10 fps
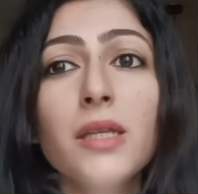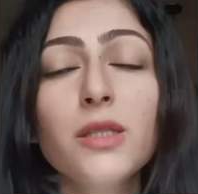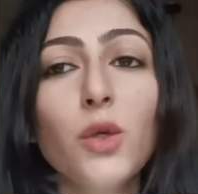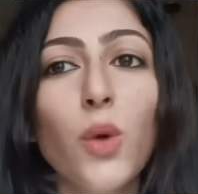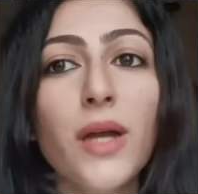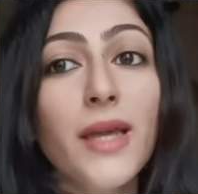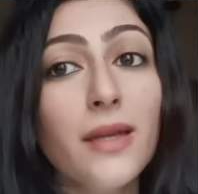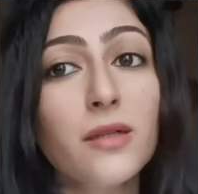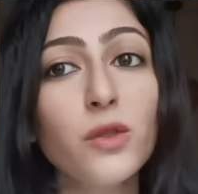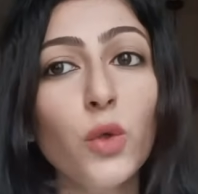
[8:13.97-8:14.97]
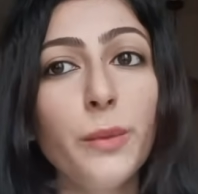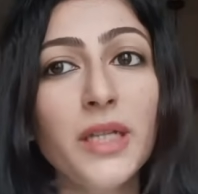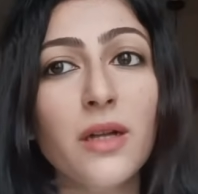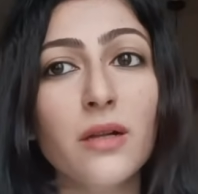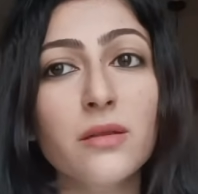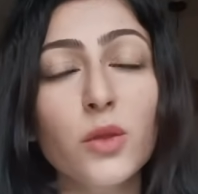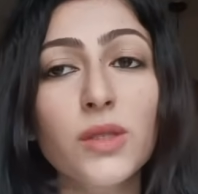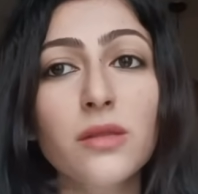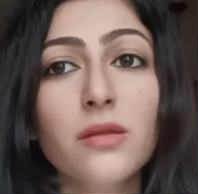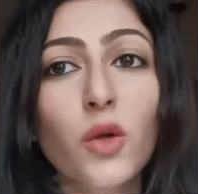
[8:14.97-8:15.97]
So again, a soulmate card. So
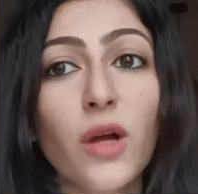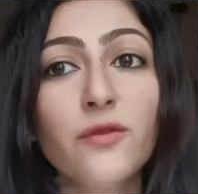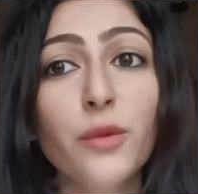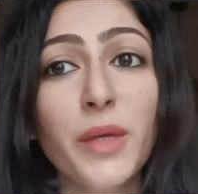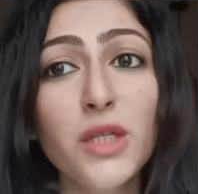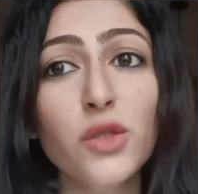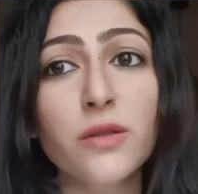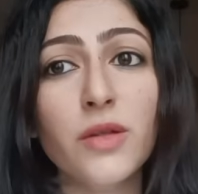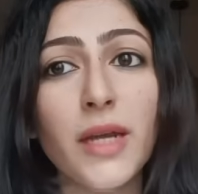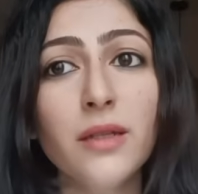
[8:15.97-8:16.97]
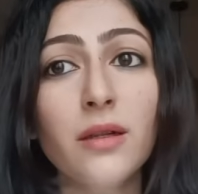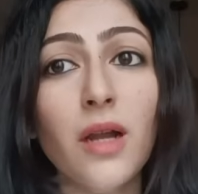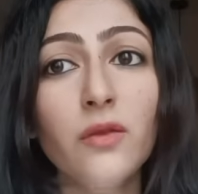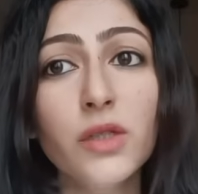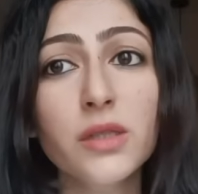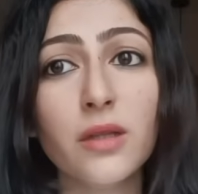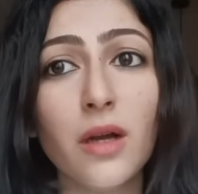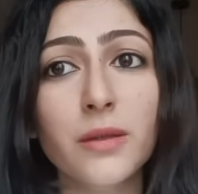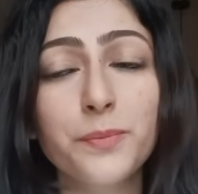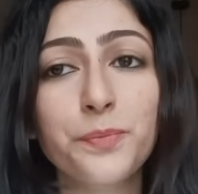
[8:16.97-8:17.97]
this is a confirmation, right? The Lovers
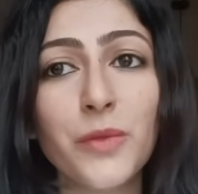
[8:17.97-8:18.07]
card.